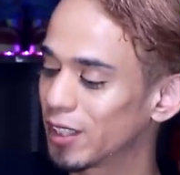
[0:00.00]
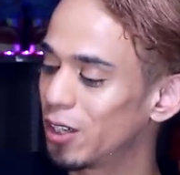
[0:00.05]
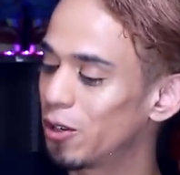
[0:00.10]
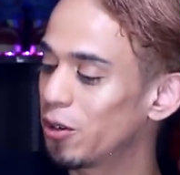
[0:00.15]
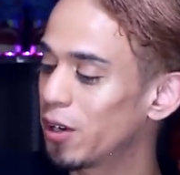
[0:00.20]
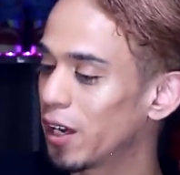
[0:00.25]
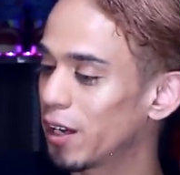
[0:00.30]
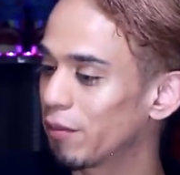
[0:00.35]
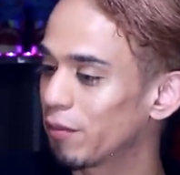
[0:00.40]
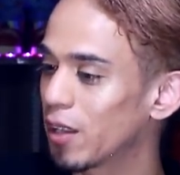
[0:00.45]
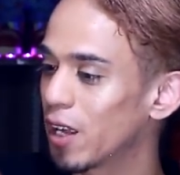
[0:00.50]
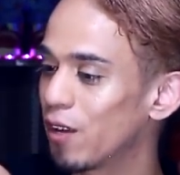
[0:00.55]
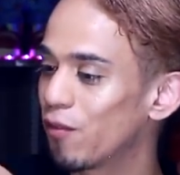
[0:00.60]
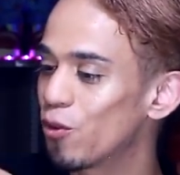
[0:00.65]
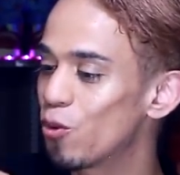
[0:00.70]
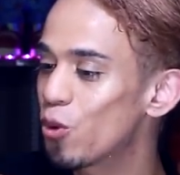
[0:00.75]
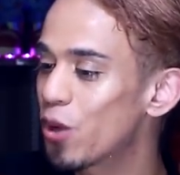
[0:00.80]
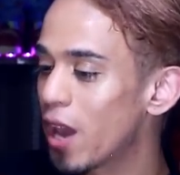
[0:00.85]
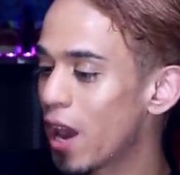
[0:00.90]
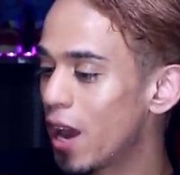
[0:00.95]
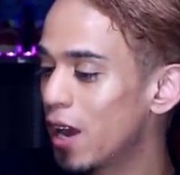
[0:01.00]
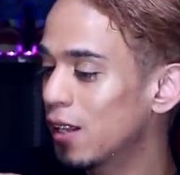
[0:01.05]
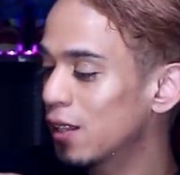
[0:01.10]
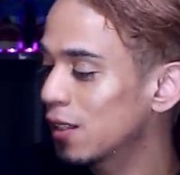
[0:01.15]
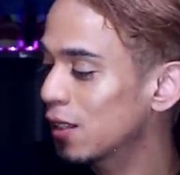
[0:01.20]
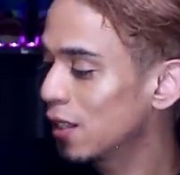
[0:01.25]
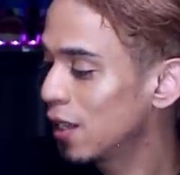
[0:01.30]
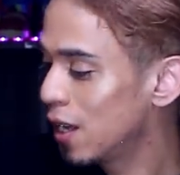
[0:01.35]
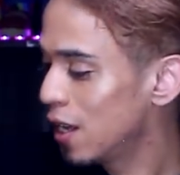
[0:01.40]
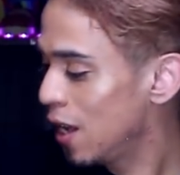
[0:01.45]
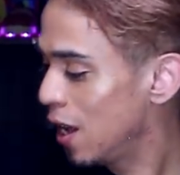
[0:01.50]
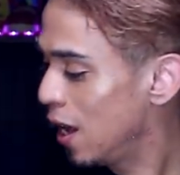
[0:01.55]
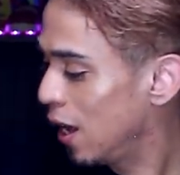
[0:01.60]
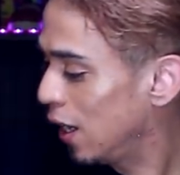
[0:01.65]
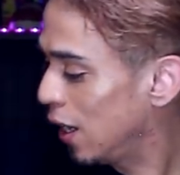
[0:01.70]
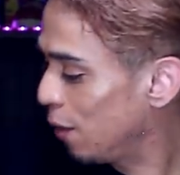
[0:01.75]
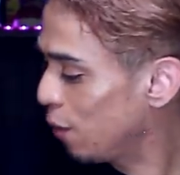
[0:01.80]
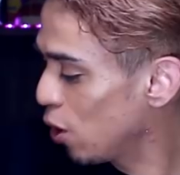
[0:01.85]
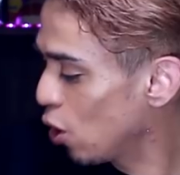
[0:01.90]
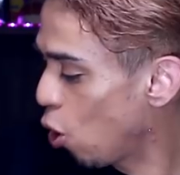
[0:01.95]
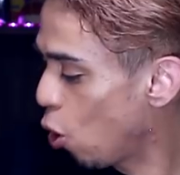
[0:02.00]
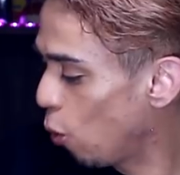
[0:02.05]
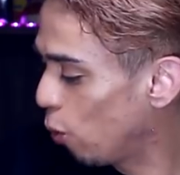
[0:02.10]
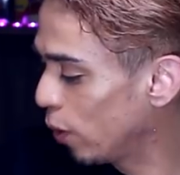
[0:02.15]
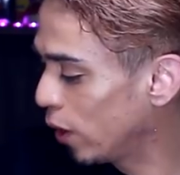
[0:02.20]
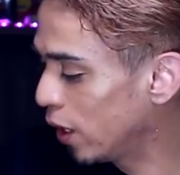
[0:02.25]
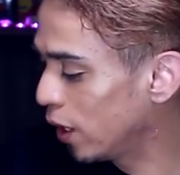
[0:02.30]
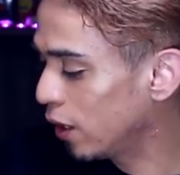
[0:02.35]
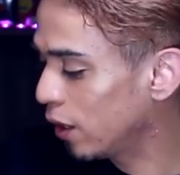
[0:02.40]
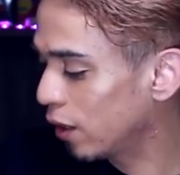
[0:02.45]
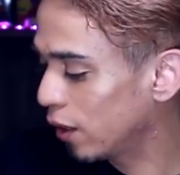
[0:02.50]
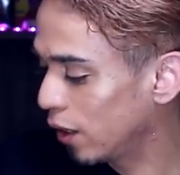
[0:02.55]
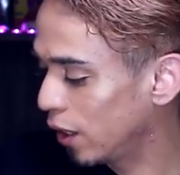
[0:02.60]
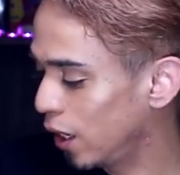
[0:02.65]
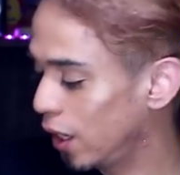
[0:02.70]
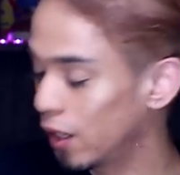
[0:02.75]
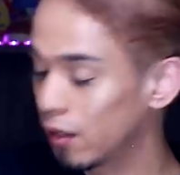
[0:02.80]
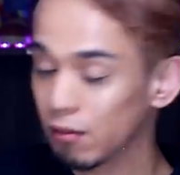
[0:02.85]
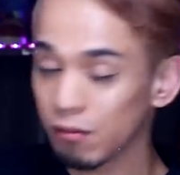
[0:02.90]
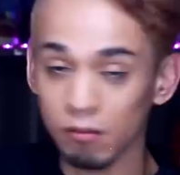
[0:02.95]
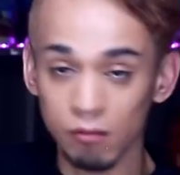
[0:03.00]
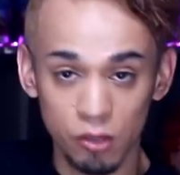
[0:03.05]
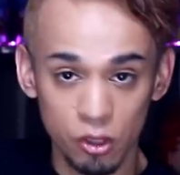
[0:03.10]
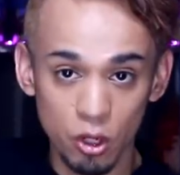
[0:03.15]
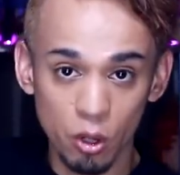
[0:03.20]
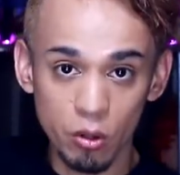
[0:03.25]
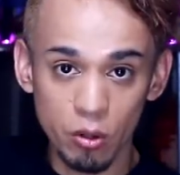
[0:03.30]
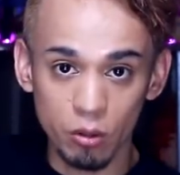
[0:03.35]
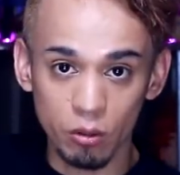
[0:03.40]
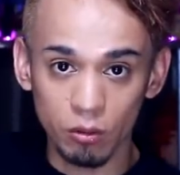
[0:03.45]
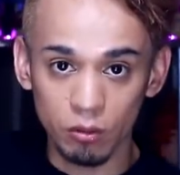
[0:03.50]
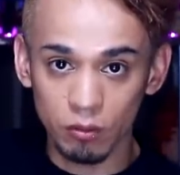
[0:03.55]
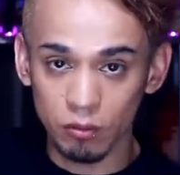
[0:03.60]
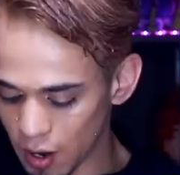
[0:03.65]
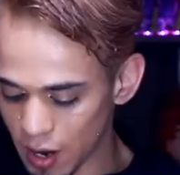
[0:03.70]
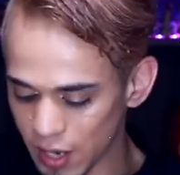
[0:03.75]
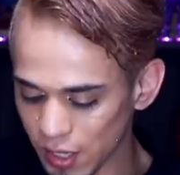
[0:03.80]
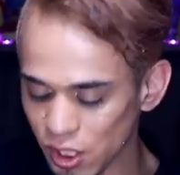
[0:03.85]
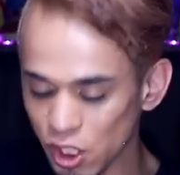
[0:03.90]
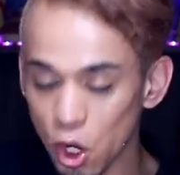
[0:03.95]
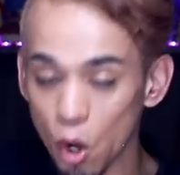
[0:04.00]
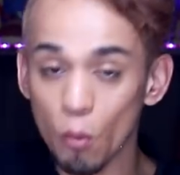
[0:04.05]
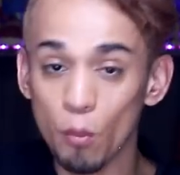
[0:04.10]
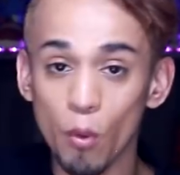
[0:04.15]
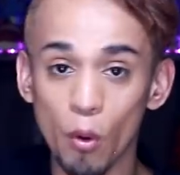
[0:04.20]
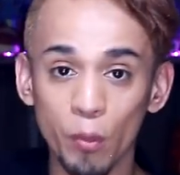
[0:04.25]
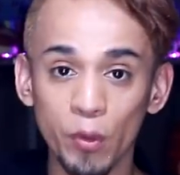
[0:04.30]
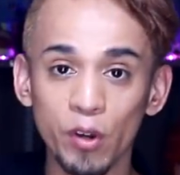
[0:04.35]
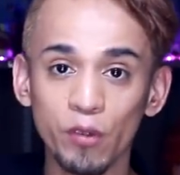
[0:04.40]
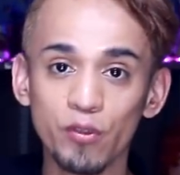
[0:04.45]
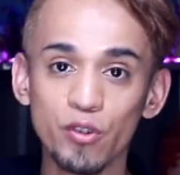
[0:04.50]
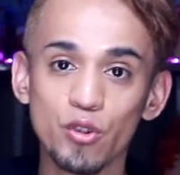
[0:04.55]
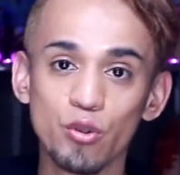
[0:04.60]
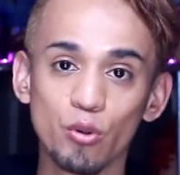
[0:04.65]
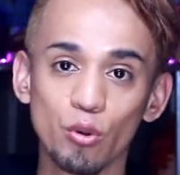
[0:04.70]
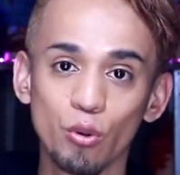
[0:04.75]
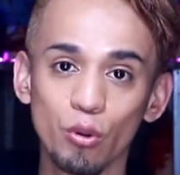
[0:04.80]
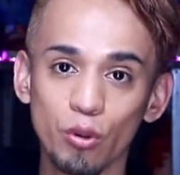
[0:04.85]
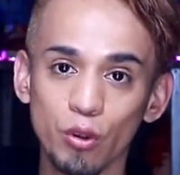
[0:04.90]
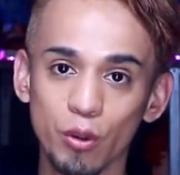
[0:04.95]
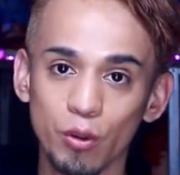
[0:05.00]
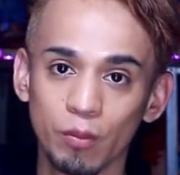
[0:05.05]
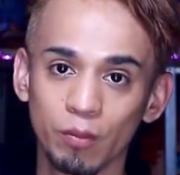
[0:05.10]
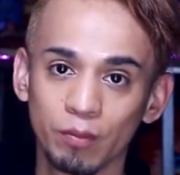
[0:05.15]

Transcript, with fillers: Okay, if you can't, let me open it and show you. All right, so moment of truth.